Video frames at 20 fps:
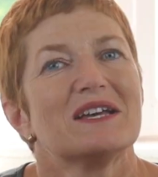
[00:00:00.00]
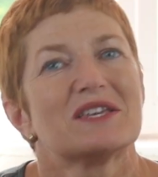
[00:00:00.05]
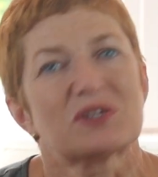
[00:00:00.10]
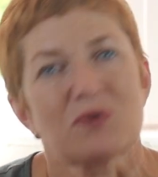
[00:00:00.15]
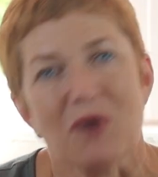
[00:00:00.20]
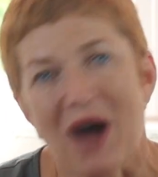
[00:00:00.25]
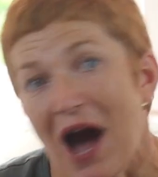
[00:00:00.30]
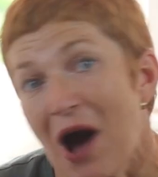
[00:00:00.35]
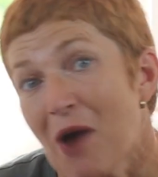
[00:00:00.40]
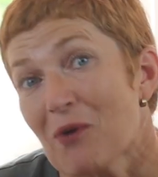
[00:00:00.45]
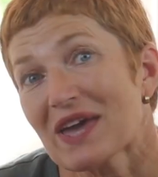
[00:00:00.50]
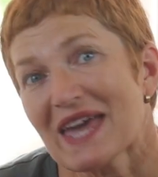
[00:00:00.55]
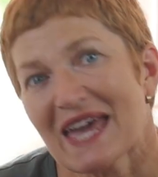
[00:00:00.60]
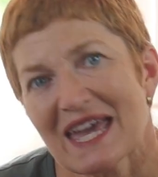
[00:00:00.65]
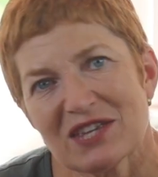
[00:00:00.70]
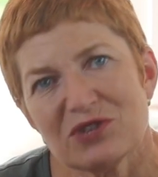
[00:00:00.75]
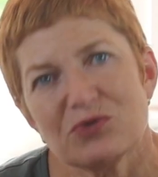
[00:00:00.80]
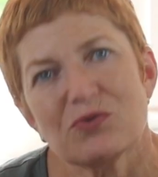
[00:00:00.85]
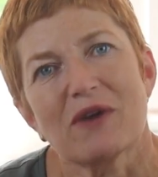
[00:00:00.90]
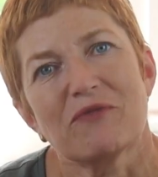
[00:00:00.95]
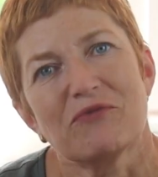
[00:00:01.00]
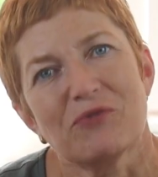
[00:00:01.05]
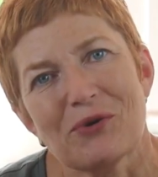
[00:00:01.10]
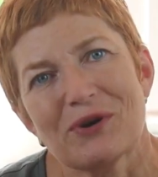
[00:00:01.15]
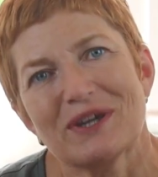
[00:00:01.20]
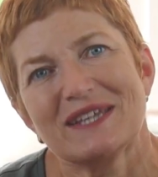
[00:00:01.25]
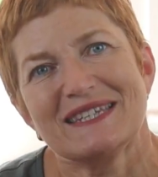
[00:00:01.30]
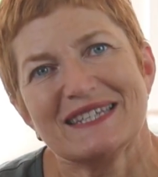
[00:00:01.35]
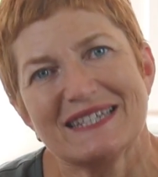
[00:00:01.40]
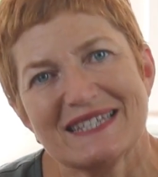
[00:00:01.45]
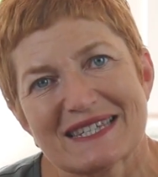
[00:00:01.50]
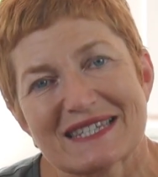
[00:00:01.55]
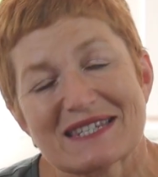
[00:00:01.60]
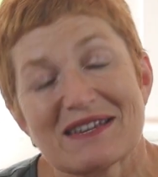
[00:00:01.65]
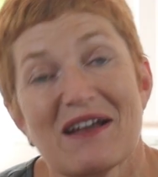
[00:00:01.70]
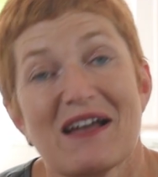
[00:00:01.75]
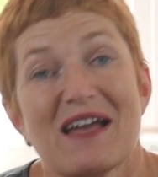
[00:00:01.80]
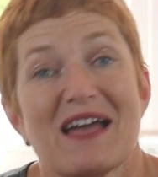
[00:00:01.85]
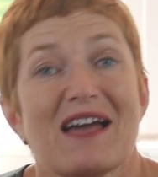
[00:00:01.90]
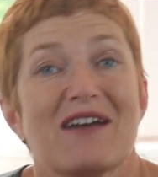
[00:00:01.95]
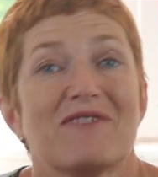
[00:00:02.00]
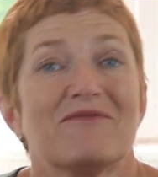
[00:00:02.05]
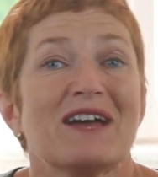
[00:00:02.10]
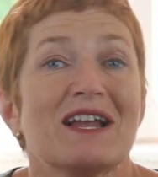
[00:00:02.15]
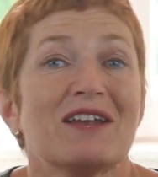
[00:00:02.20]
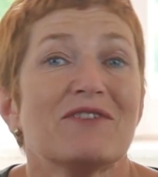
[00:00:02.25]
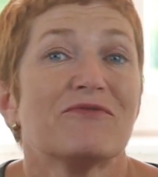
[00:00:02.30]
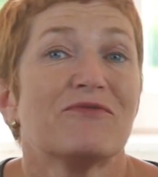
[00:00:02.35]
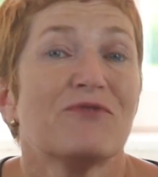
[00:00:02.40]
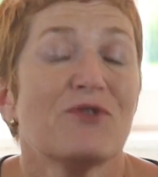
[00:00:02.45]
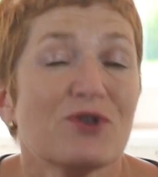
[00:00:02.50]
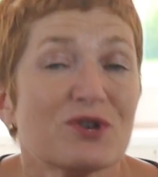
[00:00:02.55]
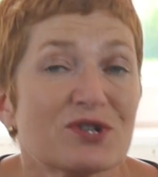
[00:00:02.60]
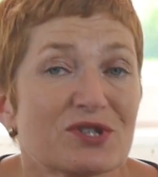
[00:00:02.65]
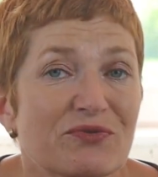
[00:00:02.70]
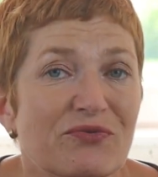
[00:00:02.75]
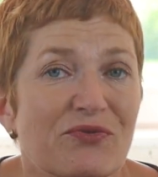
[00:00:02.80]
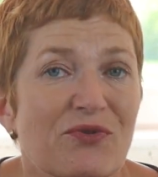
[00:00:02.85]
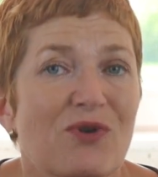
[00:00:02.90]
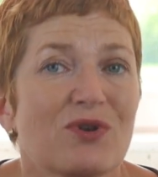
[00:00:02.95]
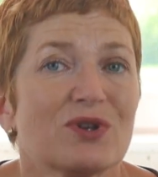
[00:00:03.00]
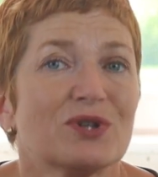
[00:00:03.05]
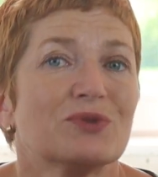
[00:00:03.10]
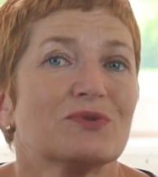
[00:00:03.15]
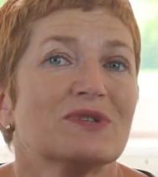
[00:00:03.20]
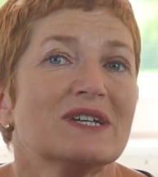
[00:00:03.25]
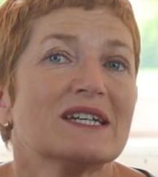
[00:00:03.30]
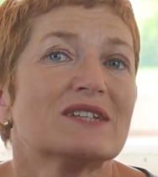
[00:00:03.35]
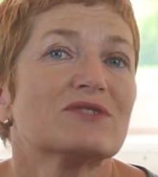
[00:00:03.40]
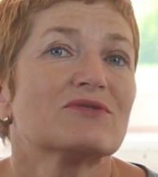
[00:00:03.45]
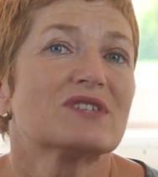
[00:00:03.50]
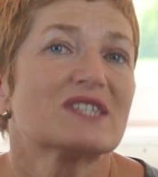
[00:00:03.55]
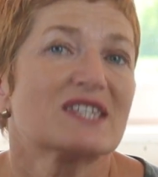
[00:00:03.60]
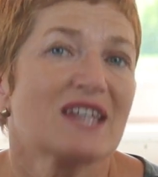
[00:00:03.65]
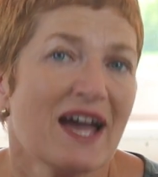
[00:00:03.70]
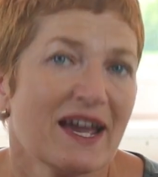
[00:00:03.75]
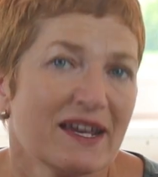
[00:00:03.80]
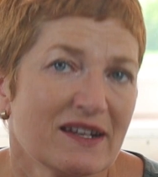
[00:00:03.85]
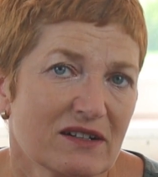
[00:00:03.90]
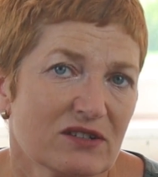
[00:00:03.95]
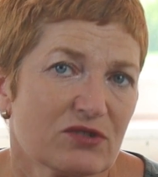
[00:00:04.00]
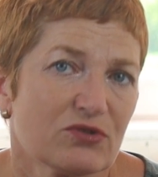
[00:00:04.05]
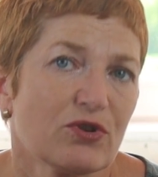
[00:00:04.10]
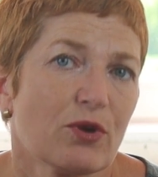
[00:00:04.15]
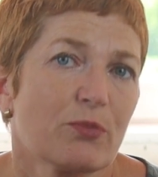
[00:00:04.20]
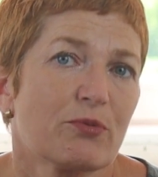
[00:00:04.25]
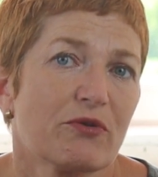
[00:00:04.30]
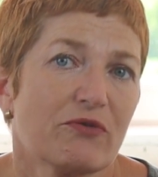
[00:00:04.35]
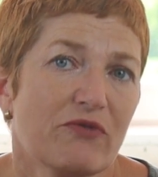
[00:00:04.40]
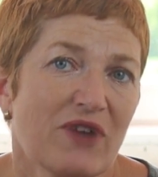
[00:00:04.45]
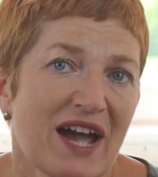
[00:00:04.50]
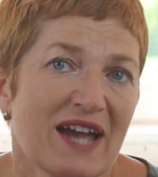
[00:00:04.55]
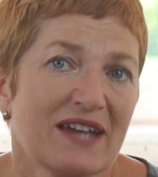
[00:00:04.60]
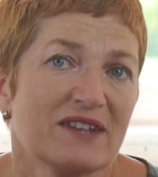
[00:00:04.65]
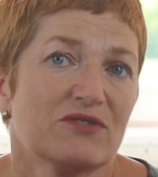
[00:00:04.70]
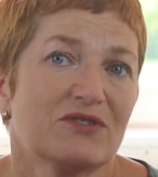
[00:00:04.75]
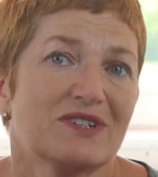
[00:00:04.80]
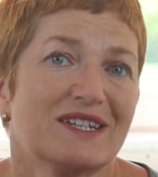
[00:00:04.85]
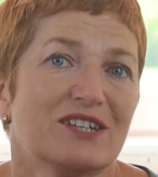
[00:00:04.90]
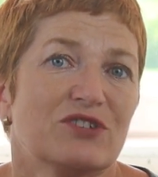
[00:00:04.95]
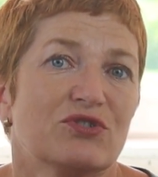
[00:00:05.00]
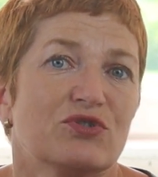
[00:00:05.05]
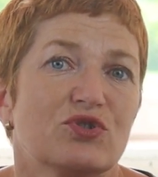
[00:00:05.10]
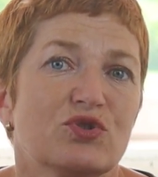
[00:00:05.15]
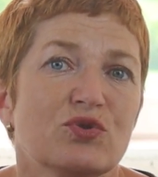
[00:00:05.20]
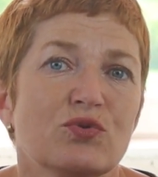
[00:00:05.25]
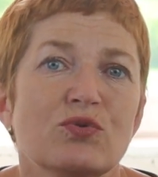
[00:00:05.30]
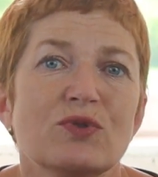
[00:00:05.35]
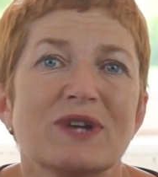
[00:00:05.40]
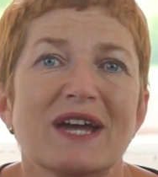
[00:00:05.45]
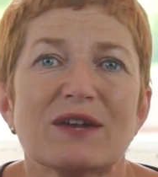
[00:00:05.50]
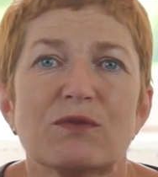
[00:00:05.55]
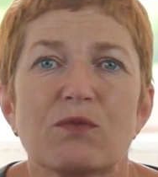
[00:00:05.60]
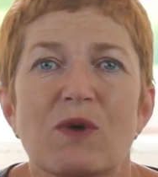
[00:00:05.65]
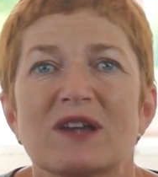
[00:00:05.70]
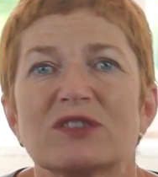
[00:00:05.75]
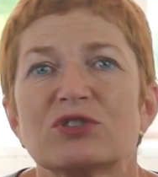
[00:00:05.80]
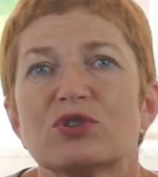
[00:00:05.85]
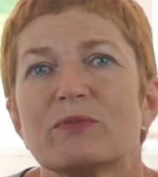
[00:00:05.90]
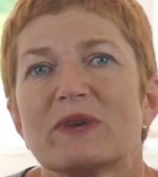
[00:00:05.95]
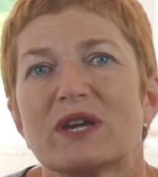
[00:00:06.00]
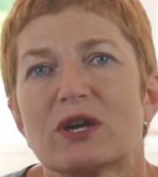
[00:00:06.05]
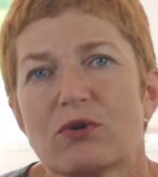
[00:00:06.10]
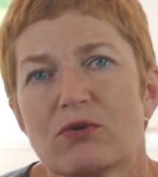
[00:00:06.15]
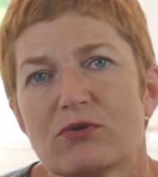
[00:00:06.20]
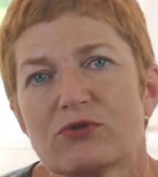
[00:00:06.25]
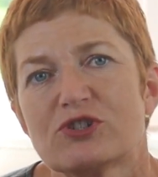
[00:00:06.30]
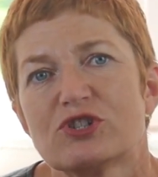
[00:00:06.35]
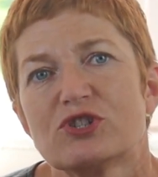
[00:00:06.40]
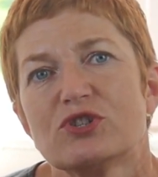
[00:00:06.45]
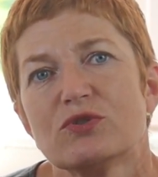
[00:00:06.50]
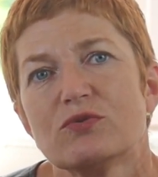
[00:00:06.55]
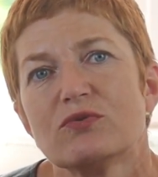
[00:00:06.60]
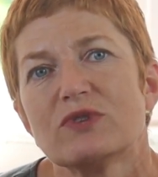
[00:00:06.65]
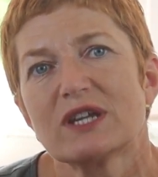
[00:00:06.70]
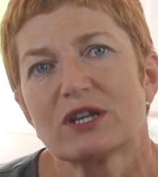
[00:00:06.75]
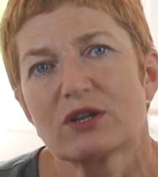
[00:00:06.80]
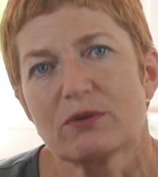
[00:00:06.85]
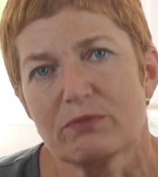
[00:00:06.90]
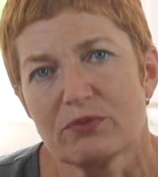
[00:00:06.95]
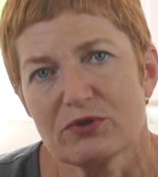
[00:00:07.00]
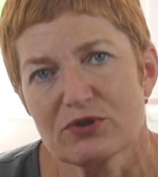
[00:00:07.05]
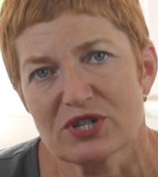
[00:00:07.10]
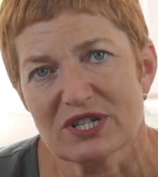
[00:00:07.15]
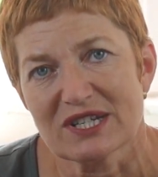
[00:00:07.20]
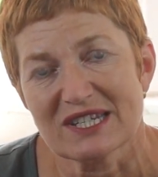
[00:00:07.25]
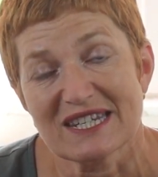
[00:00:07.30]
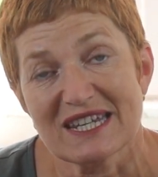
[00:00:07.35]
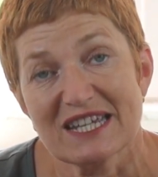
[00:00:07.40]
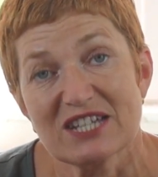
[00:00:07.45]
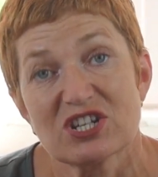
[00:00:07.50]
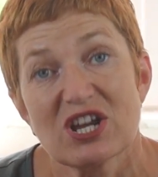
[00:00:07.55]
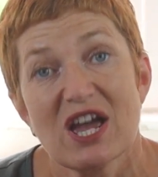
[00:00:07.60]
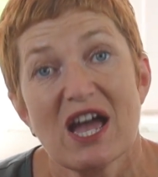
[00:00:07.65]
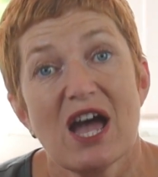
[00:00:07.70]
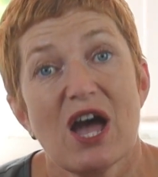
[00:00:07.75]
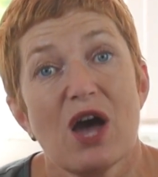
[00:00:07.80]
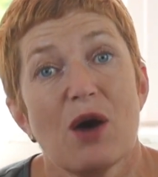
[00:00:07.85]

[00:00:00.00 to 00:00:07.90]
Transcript: So how can you avoid this? Well, first of all, you need to signal to your provider that you do not want to be coached during the pushing stage,